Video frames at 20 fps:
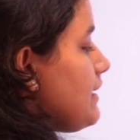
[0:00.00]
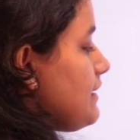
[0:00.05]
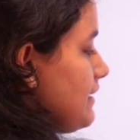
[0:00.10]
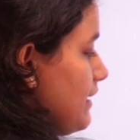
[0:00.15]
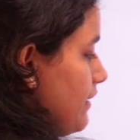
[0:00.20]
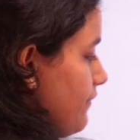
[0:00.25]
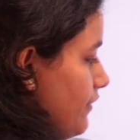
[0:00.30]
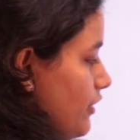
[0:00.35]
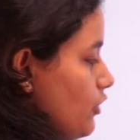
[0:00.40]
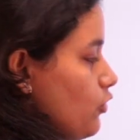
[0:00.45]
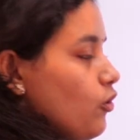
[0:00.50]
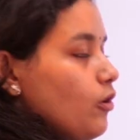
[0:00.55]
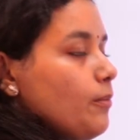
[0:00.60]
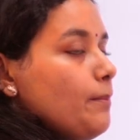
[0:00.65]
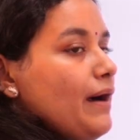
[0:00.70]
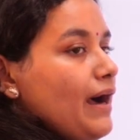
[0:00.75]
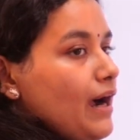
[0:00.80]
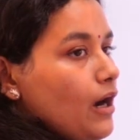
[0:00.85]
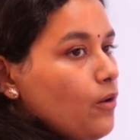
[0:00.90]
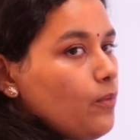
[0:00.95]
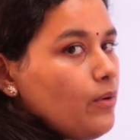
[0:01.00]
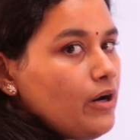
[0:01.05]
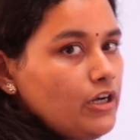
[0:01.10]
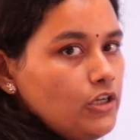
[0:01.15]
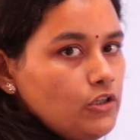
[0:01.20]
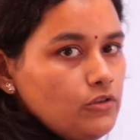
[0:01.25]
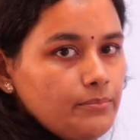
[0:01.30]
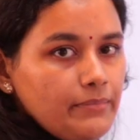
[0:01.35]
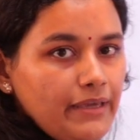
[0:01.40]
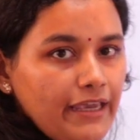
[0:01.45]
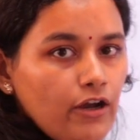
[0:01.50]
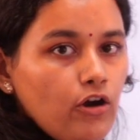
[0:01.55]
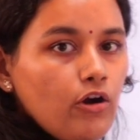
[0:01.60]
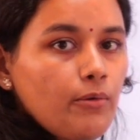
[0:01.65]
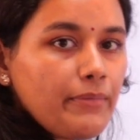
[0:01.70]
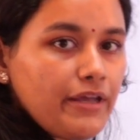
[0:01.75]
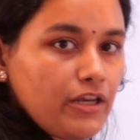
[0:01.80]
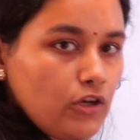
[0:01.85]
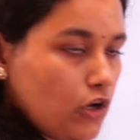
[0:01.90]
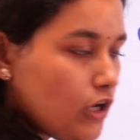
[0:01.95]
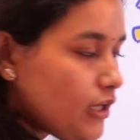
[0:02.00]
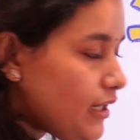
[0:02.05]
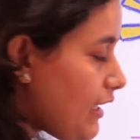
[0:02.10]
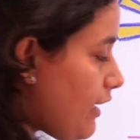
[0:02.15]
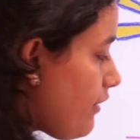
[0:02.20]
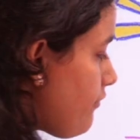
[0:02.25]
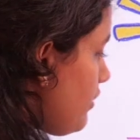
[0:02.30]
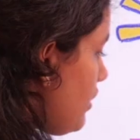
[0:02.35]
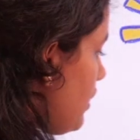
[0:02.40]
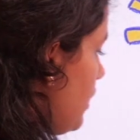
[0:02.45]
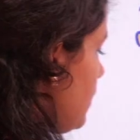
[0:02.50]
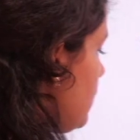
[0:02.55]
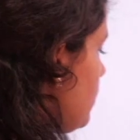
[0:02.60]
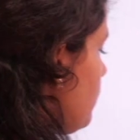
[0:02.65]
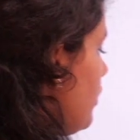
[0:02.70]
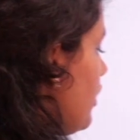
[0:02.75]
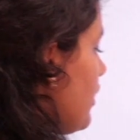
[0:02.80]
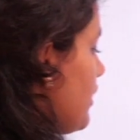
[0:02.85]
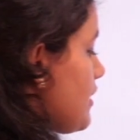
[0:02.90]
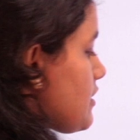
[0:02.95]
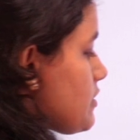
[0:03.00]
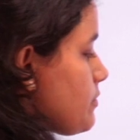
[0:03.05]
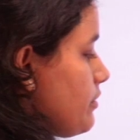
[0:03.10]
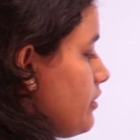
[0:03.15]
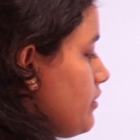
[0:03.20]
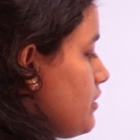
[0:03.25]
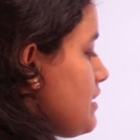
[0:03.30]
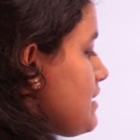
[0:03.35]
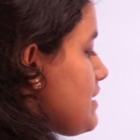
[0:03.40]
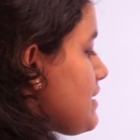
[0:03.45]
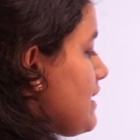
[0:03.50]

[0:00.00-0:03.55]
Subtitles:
Then we go backward. You may or may not have another work experience.